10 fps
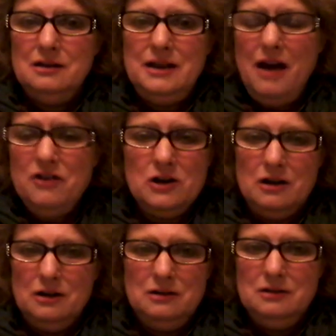
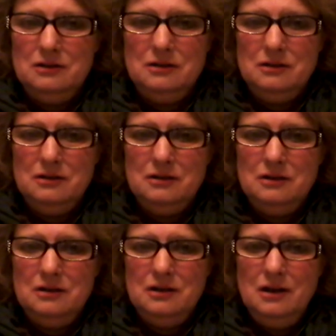Never.
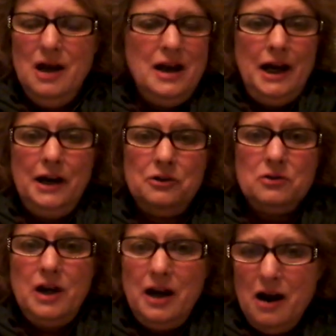And I
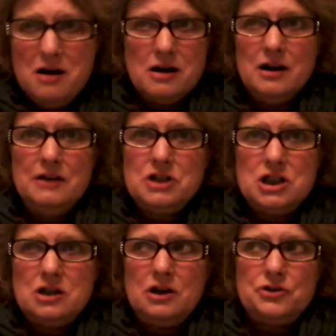don't care if
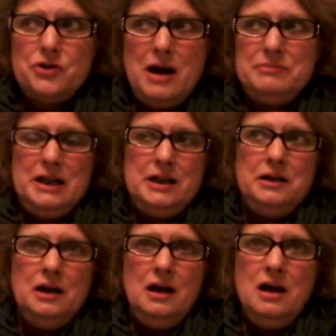she's going to drop
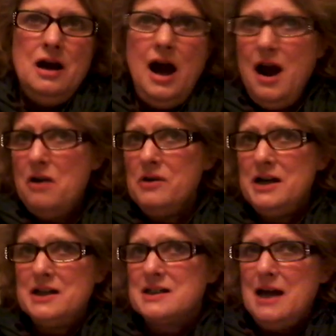dead. I
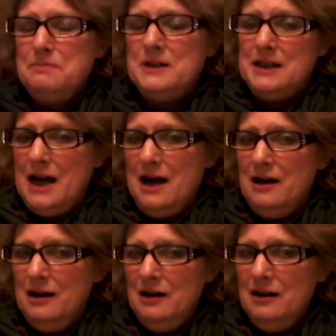already accepted
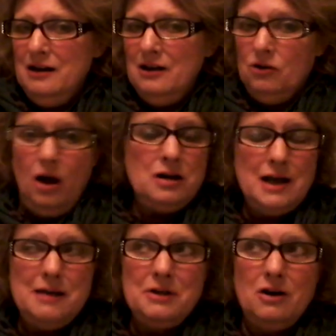that. Long
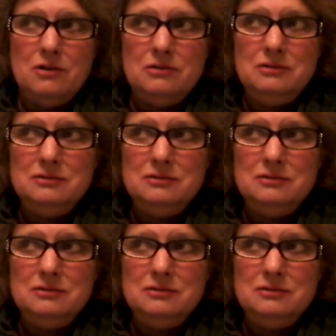time ago.